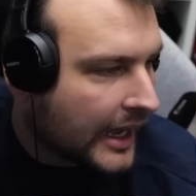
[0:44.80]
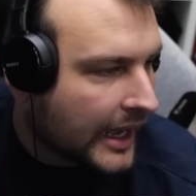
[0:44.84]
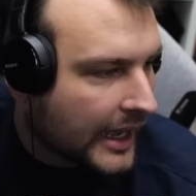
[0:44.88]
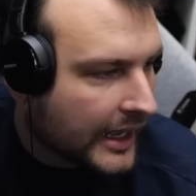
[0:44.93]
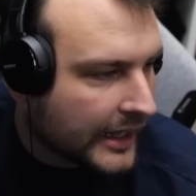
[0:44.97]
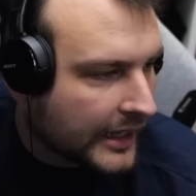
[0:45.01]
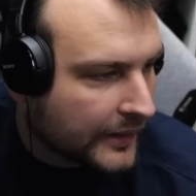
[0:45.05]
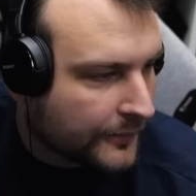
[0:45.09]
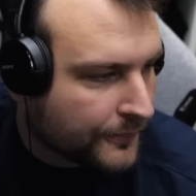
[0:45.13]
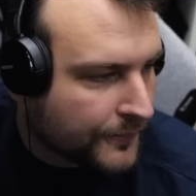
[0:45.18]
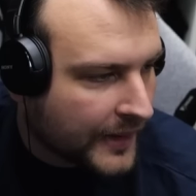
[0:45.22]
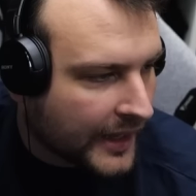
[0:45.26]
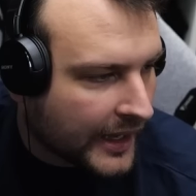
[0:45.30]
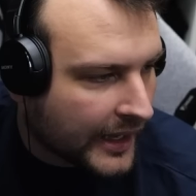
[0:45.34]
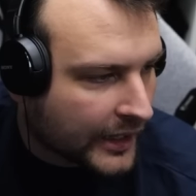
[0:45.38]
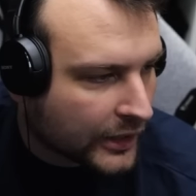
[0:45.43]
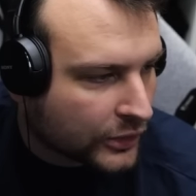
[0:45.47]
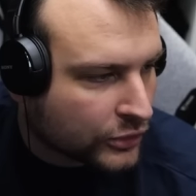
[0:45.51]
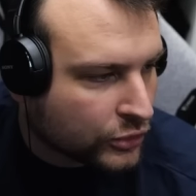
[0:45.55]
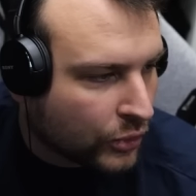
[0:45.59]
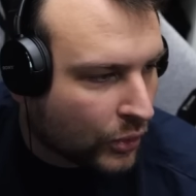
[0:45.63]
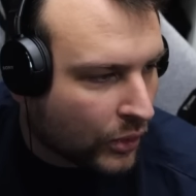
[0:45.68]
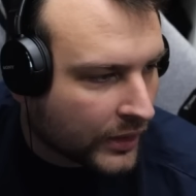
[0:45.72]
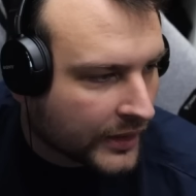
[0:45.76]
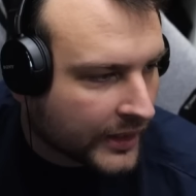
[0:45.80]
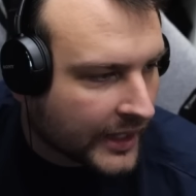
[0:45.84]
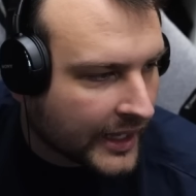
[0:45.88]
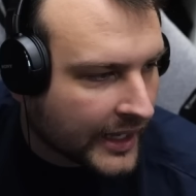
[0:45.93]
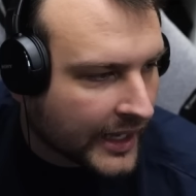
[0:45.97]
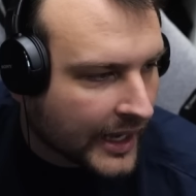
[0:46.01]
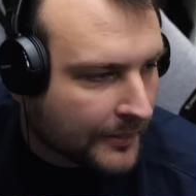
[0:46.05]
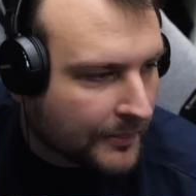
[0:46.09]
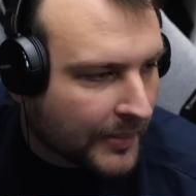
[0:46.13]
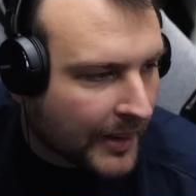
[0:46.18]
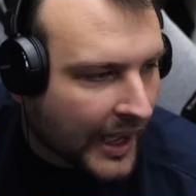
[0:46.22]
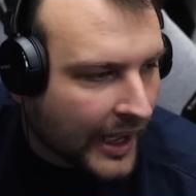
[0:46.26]
If we are talking
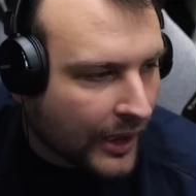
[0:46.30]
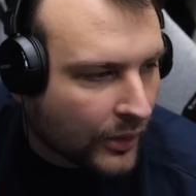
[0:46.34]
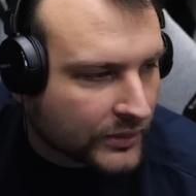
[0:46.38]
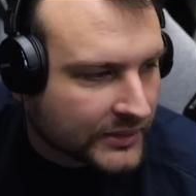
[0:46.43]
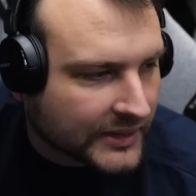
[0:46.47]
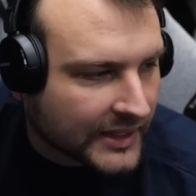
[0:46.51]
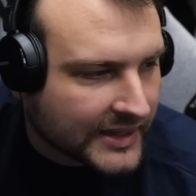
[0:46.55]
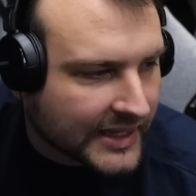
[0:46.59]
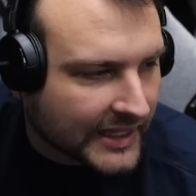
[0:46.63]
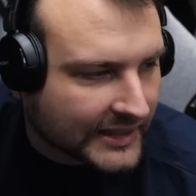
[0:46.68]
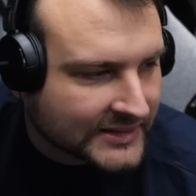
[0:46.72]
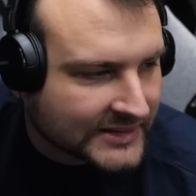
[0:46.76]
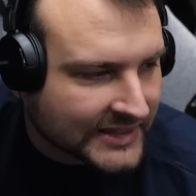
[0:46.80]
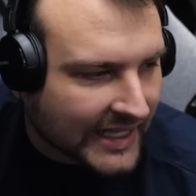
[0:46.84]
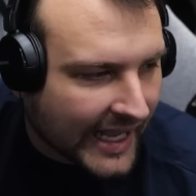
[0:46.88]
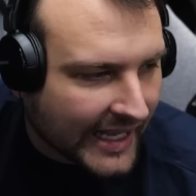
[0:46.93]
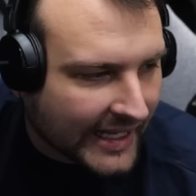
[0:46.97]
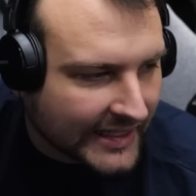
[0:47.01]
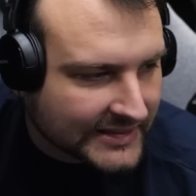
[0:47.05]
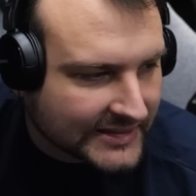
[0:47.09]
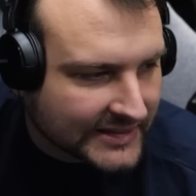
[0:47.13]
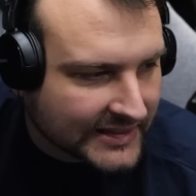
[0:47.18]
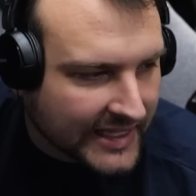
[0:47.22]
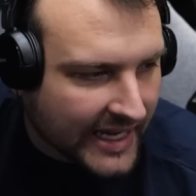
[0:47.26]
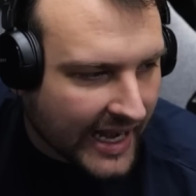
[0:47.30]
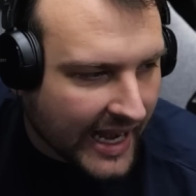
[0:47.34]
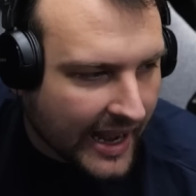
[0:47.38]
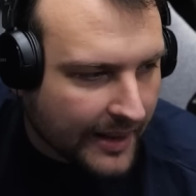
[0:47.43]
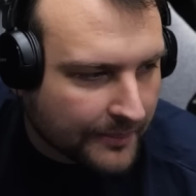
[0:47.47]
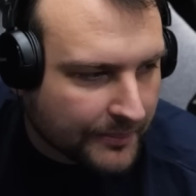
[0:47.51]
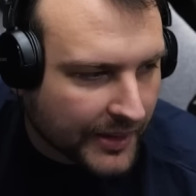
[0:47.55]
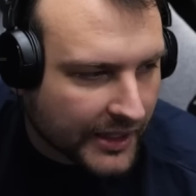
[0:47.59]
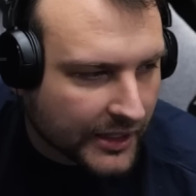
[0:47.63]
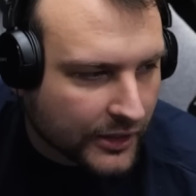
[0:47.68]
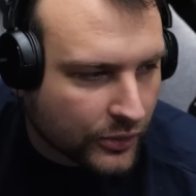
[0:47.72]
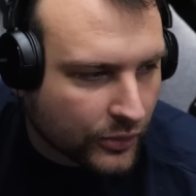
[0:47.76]
about the side
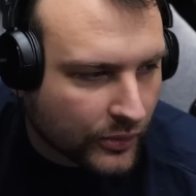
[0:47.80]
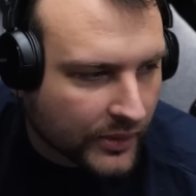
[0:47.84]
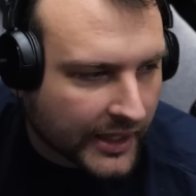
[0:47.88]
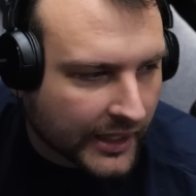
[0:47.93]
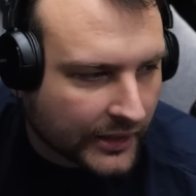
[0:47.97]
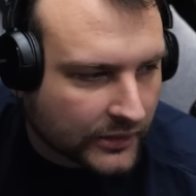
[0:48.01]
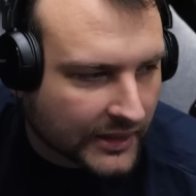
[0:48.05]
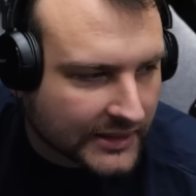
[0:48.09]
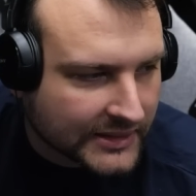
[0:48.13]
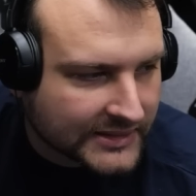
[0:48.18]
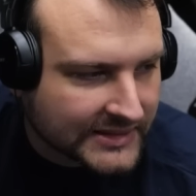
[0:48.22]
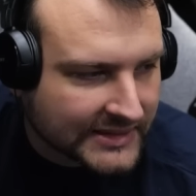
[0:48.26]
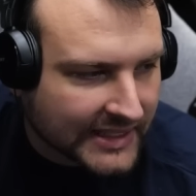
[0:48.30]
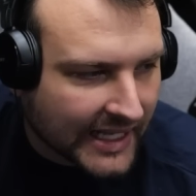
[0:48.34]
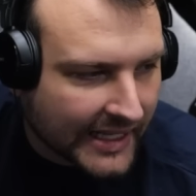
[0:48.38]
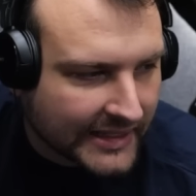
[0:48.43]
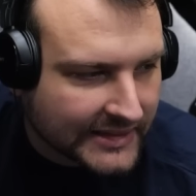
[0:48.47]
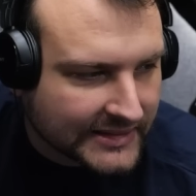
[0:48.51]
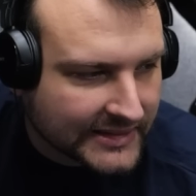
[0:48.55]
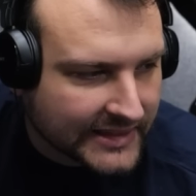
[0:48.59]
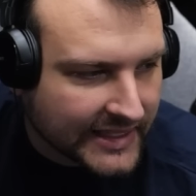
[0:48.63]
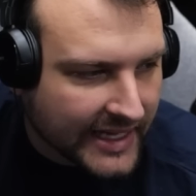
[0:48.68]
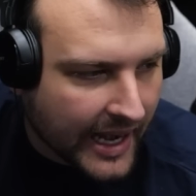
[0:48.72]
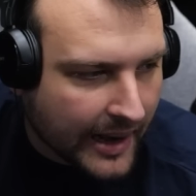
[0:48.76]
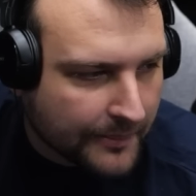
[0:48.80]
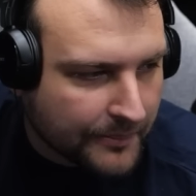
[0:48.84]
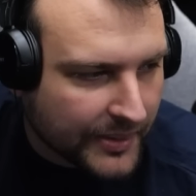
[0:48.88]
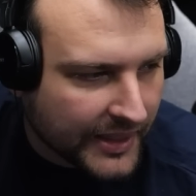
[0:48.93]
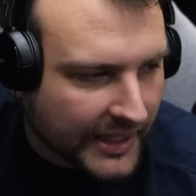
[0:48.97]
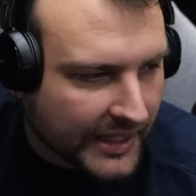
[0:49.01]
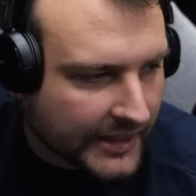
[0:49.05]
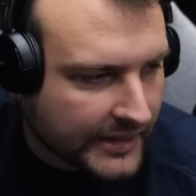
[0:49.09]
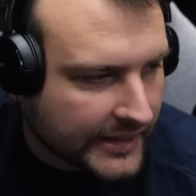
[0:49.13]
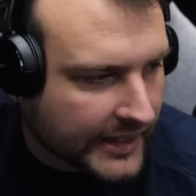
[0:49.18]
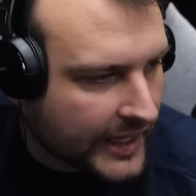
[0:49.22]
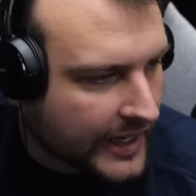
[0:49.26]
scrapping, you cannot side scrap
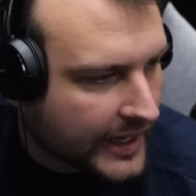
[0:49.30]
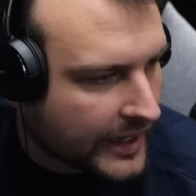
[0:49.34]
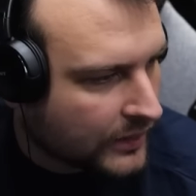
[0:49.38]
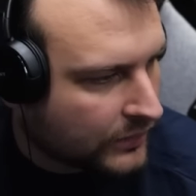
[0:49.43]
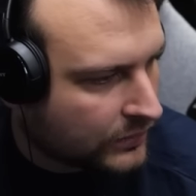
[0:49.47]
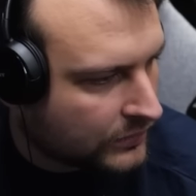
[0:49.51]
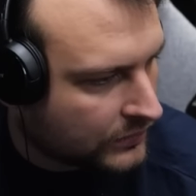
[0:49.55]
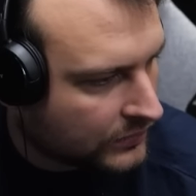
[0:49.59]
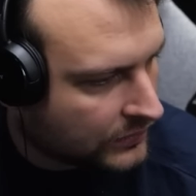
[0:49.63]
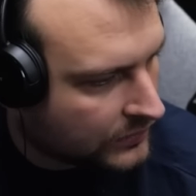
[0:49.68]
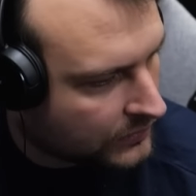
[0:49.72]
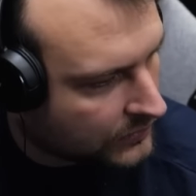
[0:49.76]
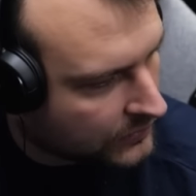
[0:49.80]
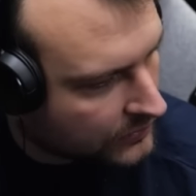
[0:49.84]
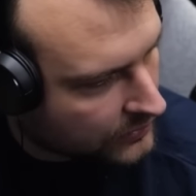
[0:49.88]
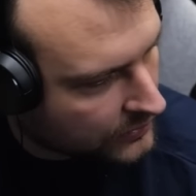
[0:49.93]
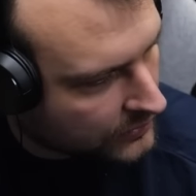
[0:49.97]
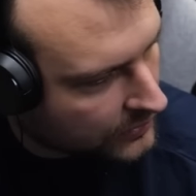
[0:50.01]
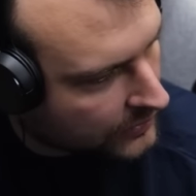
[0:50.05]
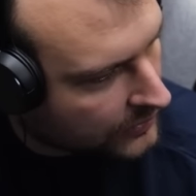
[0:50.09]
either. Ooh.